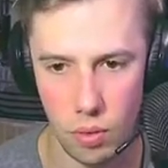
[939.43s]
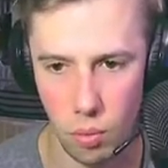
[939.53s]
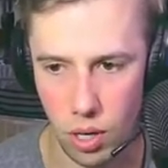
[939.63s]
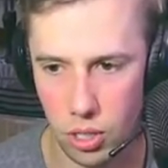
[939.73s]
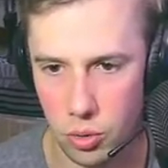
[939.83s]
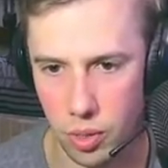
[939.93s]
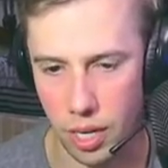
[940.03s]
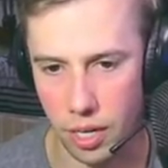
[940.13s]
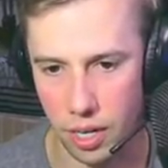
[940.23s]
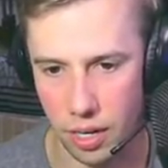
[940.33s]
What else we
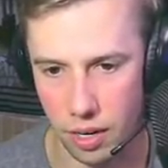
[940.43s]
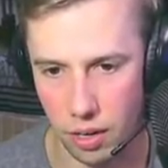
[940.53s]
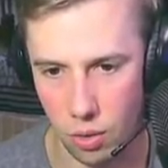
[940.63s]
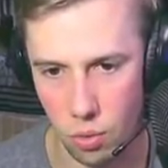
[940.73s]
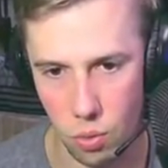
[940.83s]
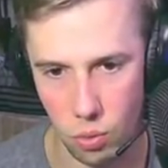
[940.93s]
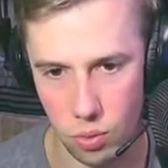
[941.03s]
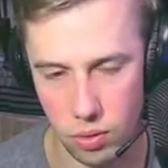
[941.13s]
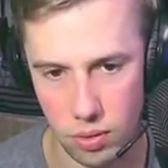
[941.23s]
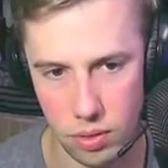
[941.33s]
got in here? Ooh,
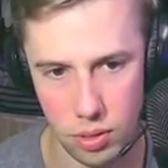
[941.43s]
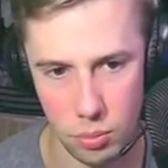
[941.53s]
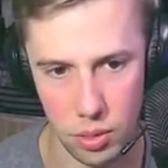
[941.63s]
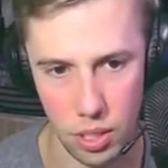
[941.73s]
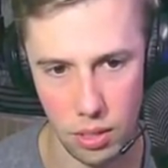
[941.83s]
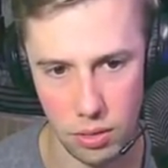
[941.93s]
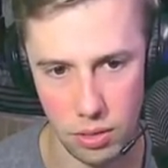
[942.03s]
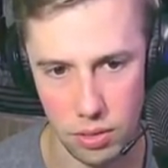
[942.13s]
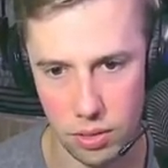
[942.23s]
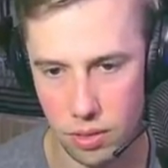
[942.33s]
some
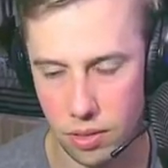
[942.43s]
skulls.